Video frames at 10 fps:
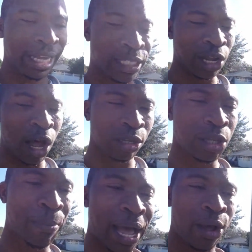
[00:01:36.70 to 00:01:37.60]
it talks
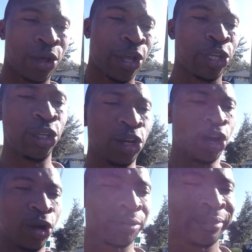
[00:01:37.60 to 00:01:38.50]
about, you
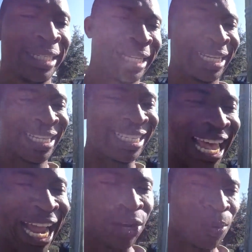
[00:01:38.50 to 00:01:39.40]
know,
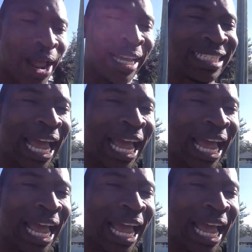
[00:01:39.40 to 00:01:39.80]
Zacharias.